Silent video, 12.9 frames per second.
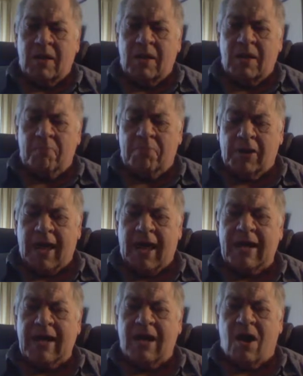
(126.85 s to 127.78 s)

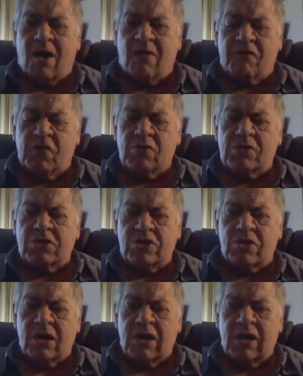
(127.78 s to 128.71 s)
planning our
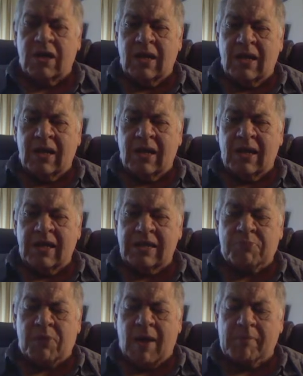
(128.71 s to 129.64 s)
future is
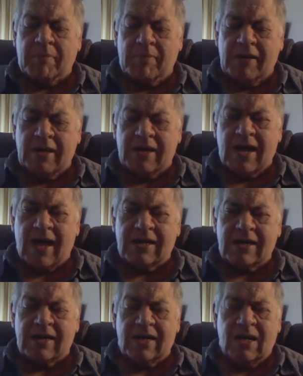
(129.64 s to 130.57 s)
probably not
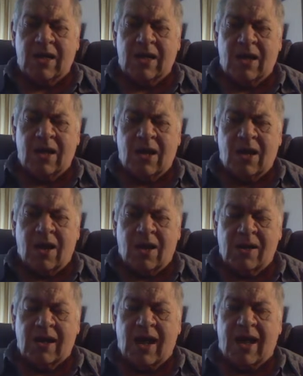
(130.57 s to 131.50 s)
a
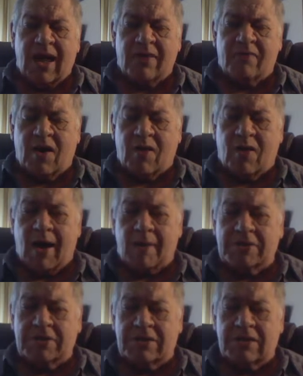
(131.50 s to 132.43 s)
lot of our
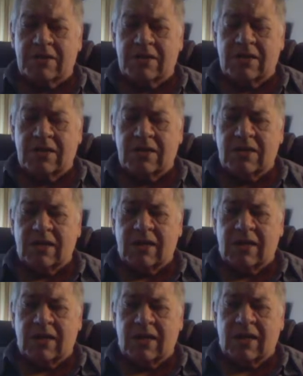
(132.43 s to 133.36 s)
option.
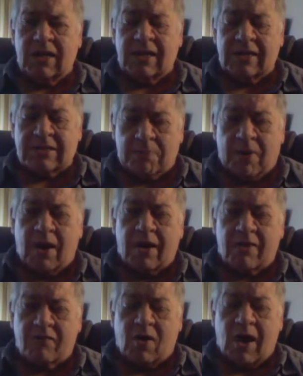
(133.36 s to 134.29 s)
It's a part of
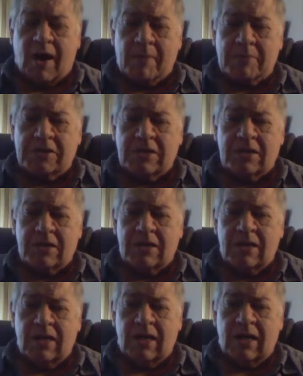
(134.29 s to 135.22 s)
our option,
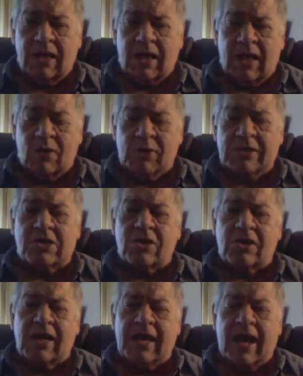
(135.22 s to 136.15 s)
and we
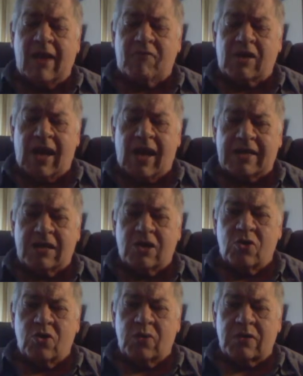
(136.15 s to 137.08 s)
certainly have a lot to
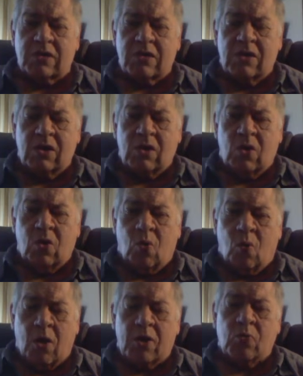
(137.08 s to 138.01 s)
do with
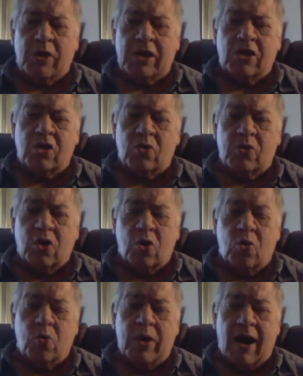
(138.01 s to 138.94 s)
what we do and who
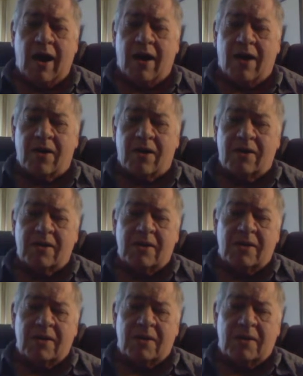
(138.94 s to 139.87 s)
we are,
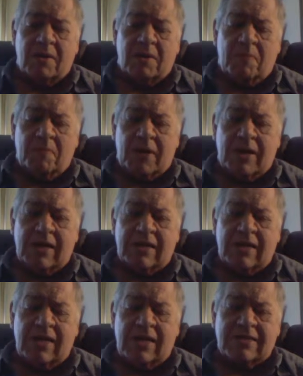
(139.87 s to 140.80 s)
but it
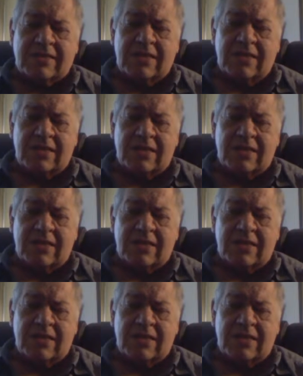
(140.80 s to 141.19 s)
isn't